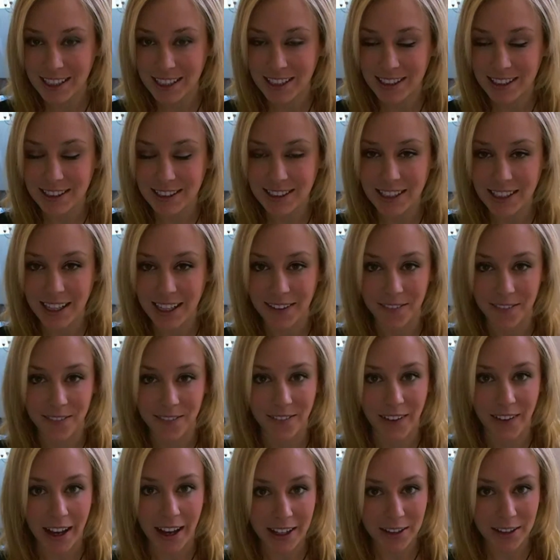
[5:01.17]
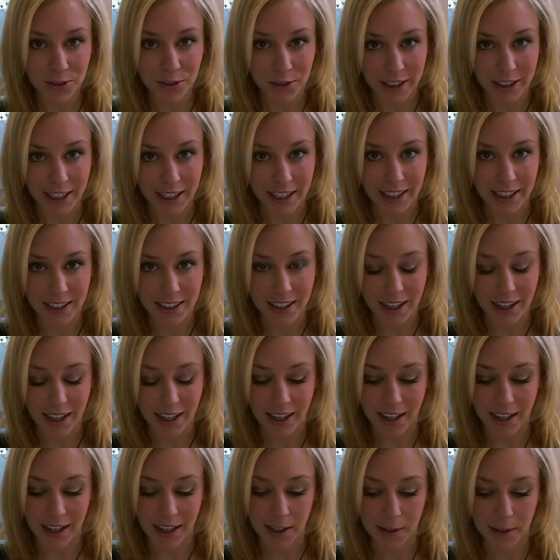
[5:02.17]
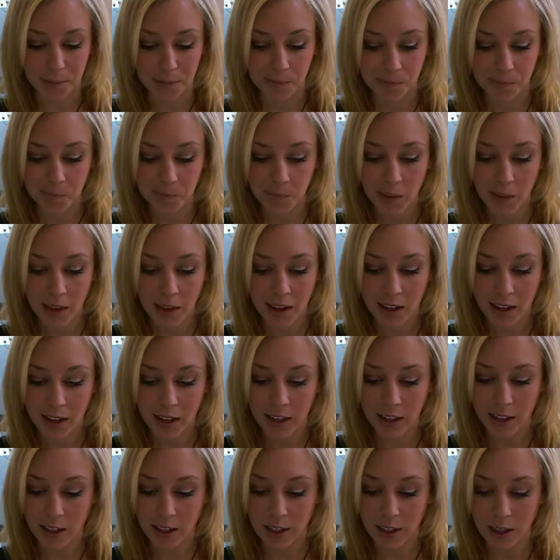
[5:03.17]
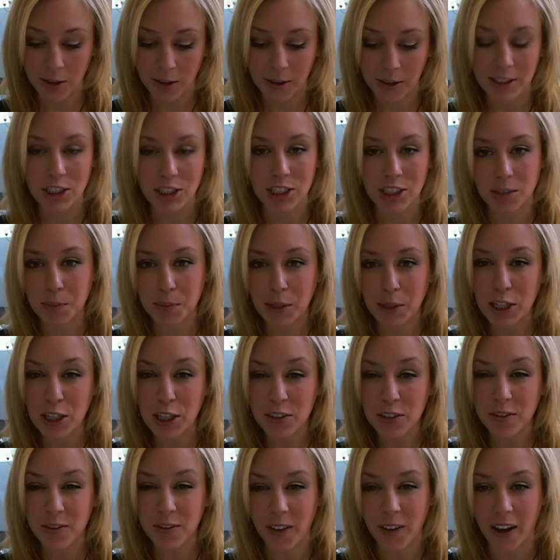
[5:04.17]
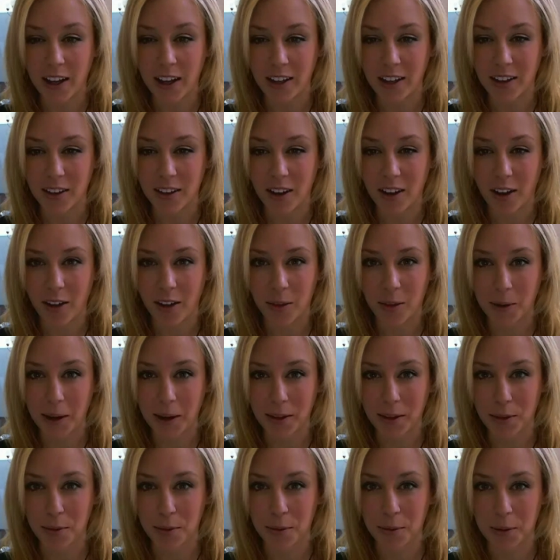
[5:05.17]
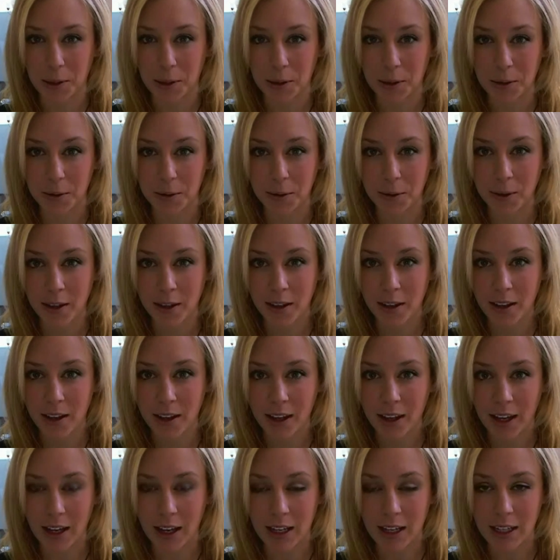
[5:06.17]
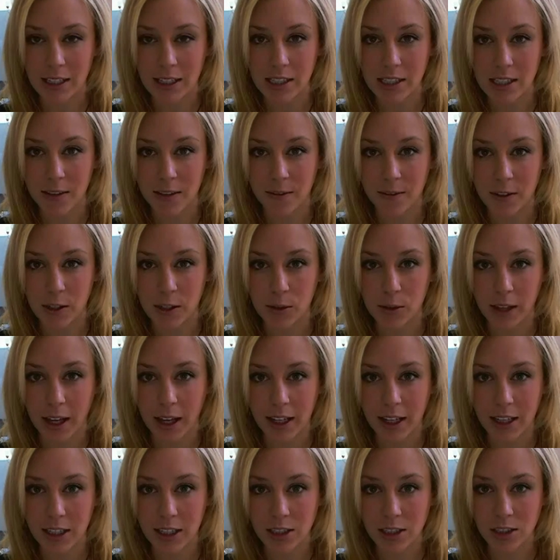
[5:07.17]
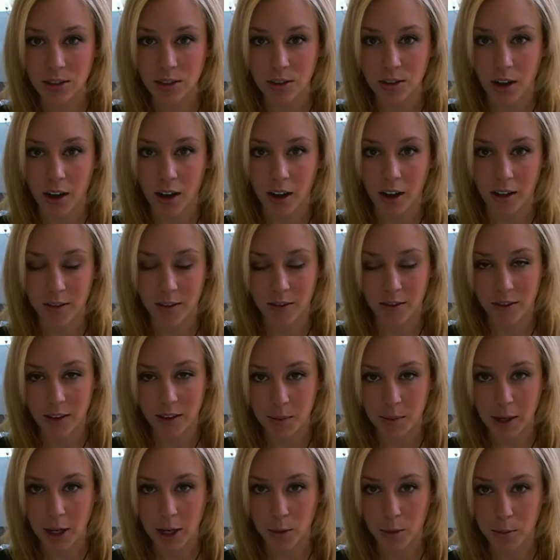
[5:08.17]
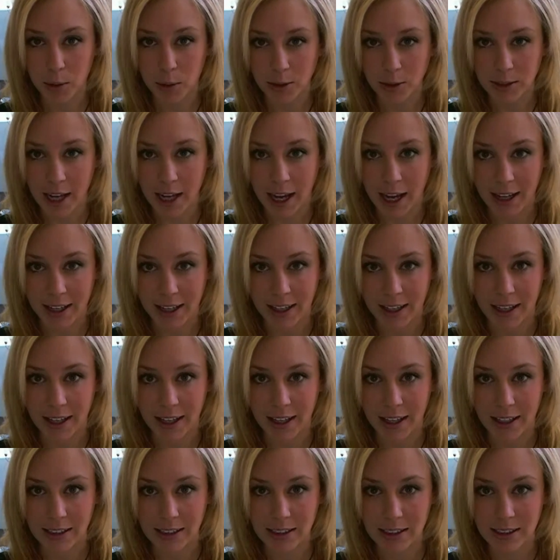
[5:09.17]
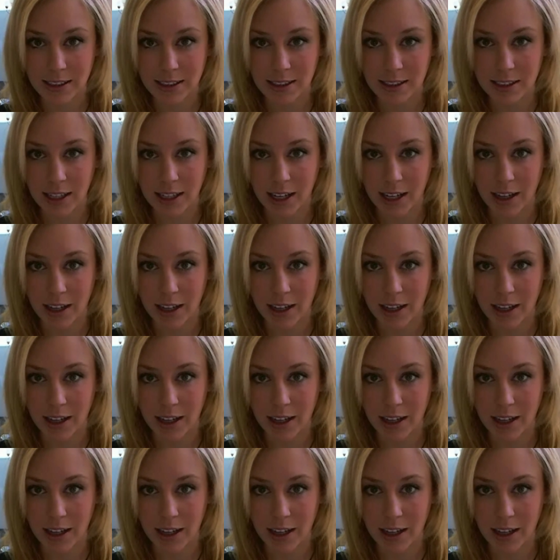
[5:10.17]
It's a fun read. You know, it's just pure fun all the way through. And if you like a strong female protagonist,